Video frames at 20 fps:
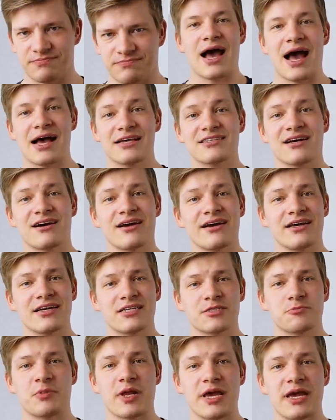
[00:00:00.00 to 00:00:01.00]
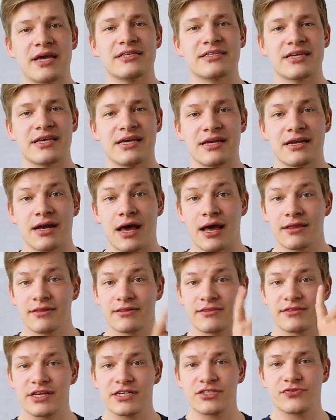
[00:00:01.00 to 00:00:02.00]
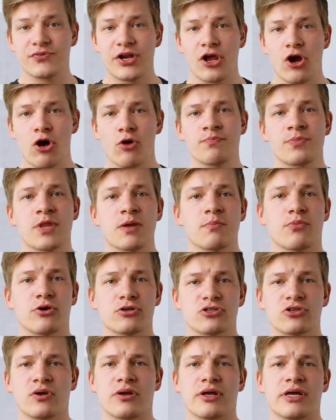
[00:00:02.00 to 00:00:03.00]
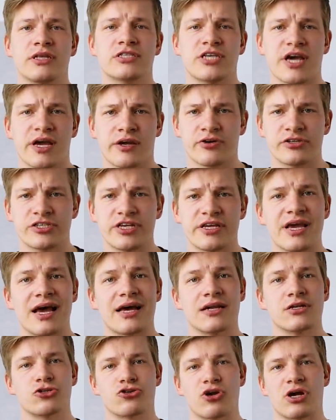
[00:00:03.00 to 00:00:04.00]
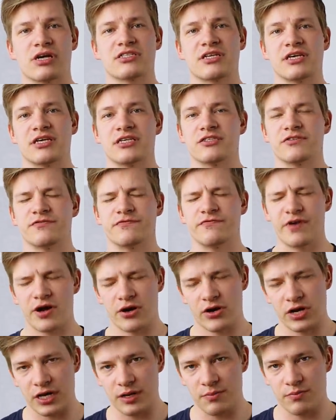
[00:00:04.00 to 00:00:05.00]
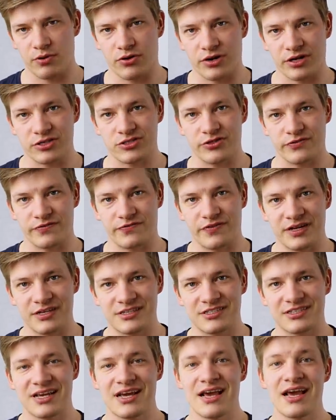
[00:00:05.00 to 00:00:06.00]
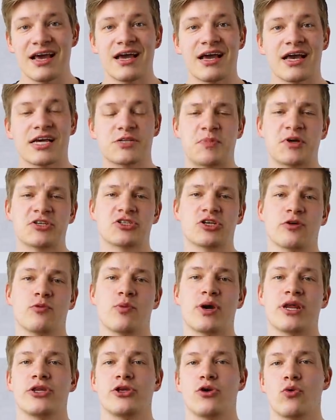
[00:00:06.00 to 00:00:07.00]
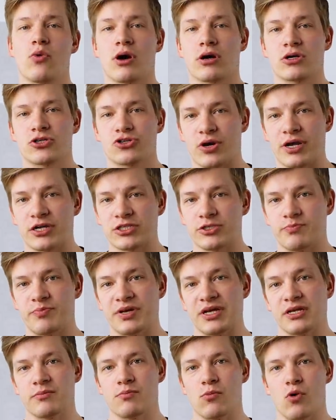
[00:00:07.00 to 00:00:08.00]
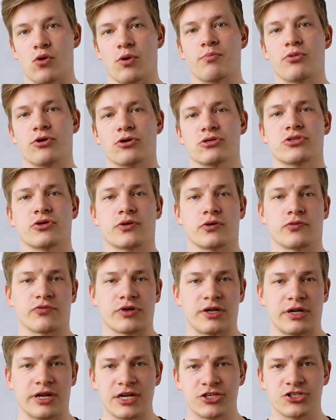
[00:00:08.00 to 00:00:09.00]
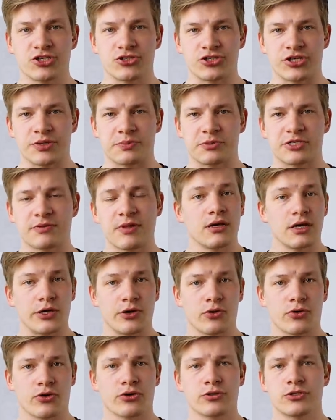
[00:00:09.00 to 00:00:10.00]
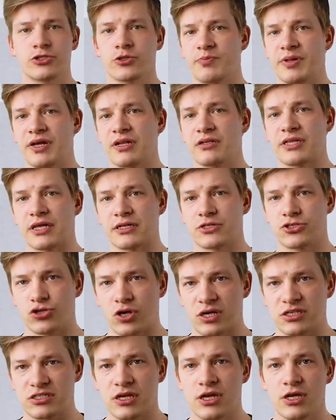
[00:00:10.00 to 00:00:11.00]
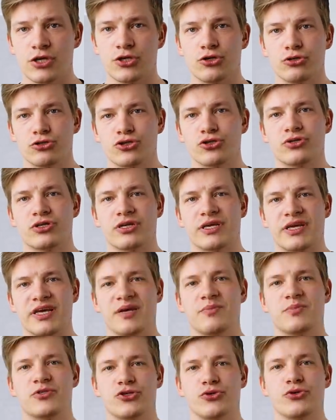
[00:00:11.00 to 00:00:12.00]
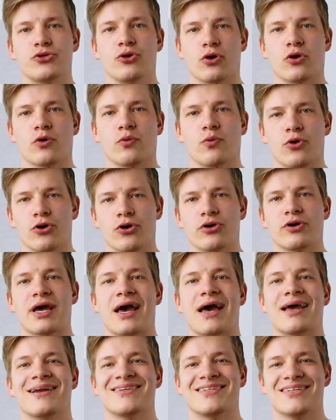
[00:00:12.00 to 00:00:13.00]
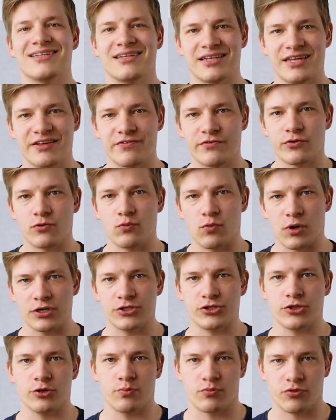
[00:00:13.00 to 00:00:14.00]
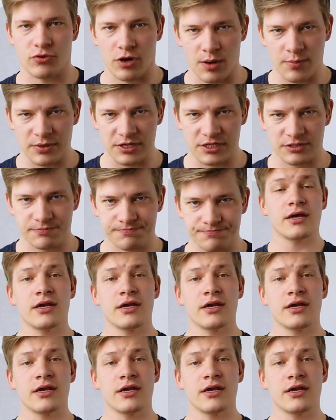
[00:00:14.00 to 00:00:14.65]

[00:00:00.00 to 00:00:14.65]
As I explained in this video, personal integrity and trust is very important to Finns, especially when you are trying to build more personal relationships. In order to build that trust, you should keep to your word and deliver what you promise.